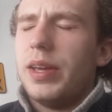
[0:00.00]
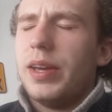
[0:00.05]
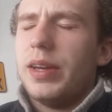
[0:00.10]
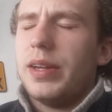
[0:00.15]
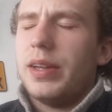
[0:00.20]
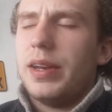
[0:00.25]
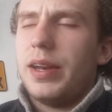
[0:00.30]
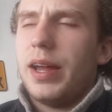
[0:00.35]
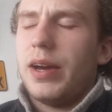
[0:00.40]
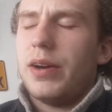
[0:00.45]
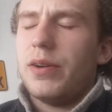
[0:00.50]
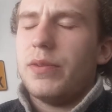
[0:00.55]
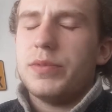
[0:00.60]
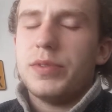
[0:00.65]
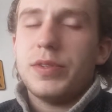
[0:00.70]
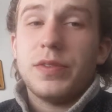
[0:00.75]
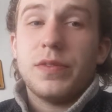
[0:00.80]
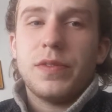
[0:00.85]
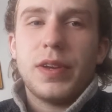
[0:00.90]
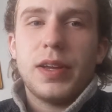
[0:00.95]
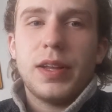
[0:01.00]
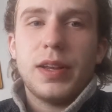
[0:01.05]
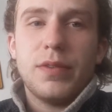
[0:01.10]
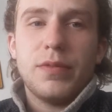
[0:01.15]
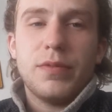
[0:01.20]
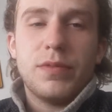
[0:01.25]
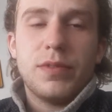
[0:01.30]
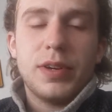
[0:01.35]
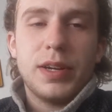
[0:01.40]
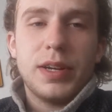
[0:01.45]
Yeah, no, I'm just feeling
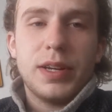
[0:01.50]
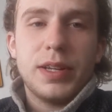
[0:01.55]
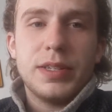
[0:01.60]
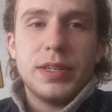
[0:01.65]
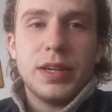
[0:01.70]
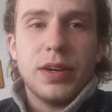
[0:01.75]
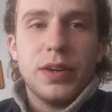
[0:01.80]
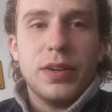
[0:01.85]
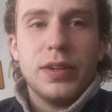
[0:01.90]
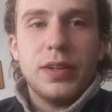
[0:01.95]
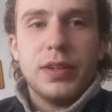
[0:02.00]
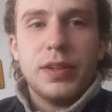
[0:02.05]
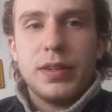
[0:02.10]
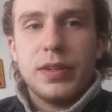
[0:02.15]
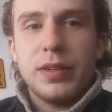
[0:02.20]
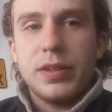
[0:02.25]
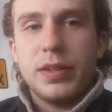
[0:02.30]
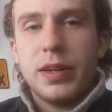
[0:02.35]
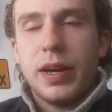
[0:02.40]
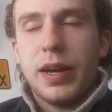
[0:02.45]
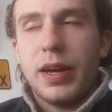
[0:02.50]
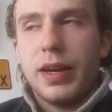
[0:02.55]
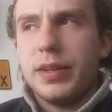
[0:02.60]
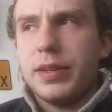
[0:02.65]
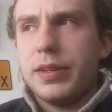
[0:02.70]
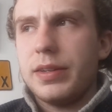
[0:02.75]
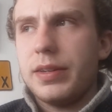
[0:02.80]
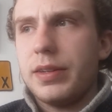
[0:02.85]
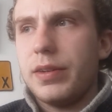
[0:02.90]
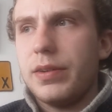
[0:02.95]
really tired
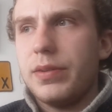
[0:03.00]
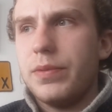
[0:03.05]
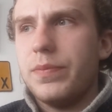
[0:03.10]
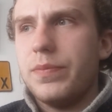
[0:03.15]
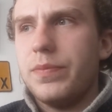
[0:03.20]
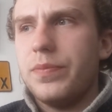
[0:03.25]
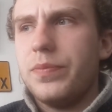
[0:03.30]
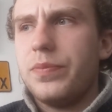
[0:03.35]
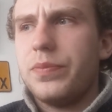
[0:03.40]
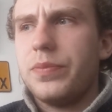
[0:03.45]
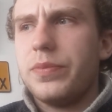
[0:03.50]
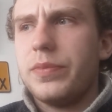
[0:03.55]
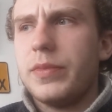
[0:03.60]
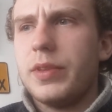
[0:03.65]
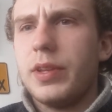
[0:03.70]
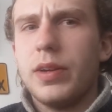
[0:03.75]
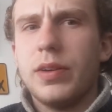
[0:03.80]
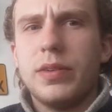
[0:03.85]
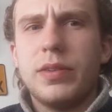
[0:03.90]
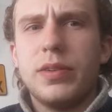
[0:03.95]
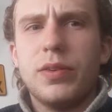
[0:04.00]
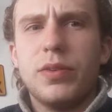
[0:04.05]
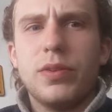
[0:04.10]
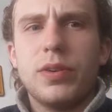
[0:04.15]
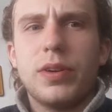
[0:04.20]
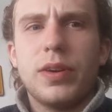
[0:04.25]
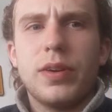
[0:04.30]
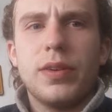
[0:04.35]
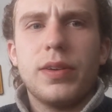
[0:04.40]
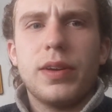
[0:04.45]
and like
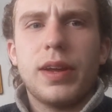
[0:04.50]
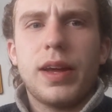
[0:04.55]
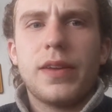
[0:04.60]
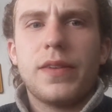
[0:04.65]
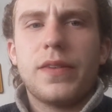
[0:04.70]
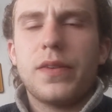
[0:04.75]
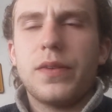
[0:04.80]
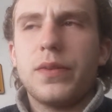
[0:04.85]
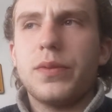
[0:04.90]
not good at